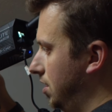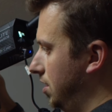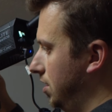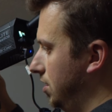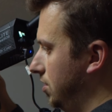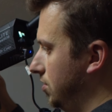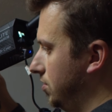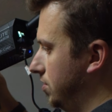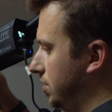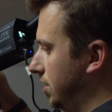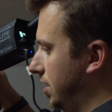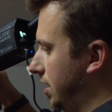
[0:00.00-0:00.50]

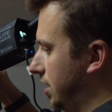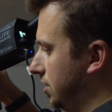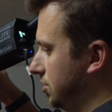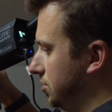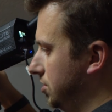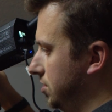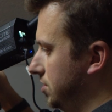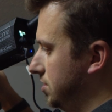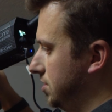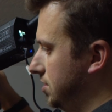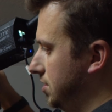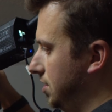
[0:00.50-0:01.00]
you can
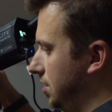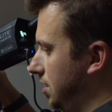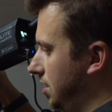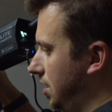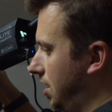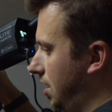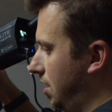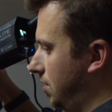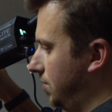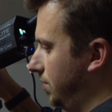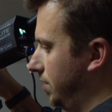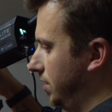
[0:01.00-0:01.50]
actually see
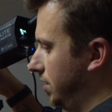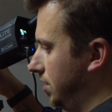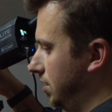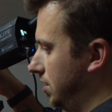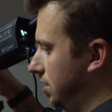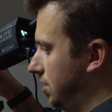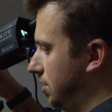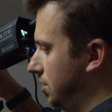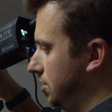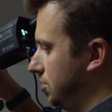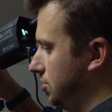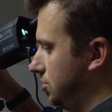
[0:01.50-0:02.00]
how it
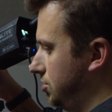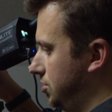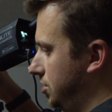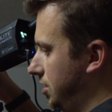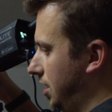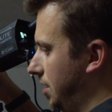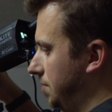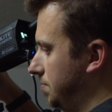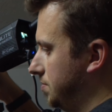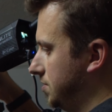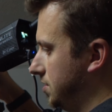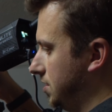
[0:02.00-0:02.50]

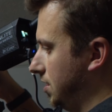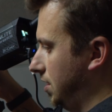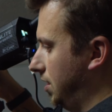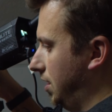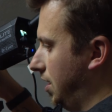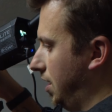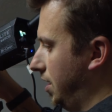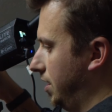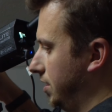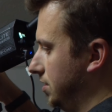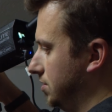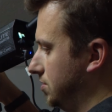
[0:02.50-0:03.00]
shapes the
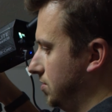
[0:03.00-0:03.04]
light.